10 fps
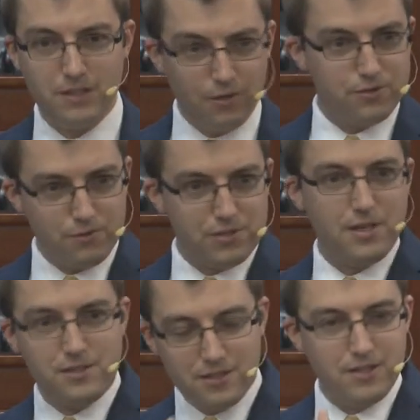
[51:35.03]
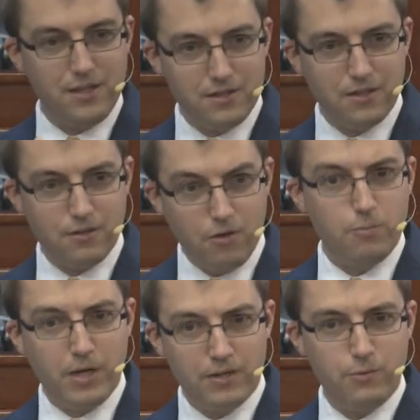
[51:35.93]
It also says at the end there,
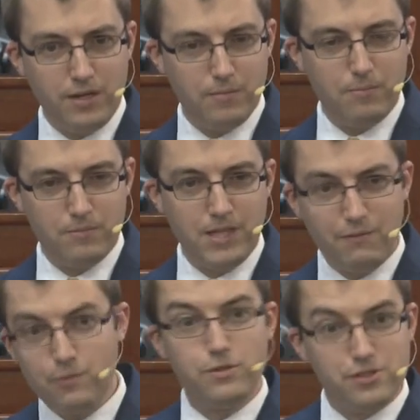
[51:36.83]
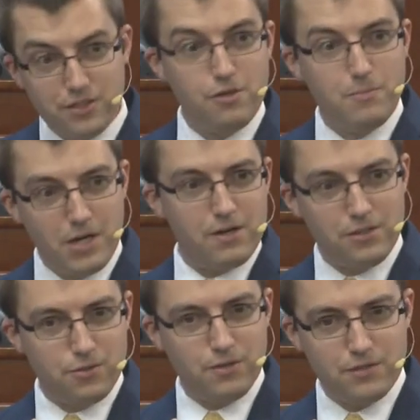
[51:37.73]
oh, by the way, David was still
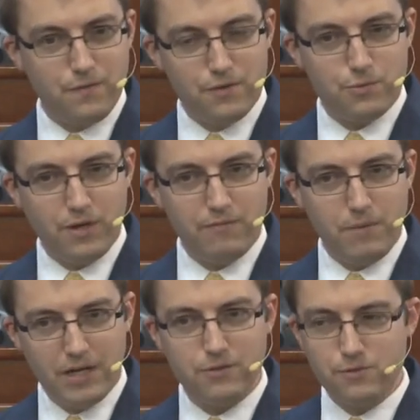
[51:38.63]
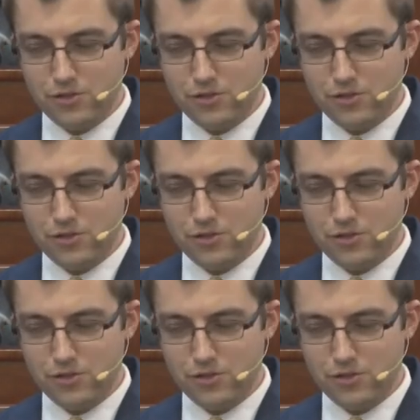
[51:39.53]
married to his first wife, Michal.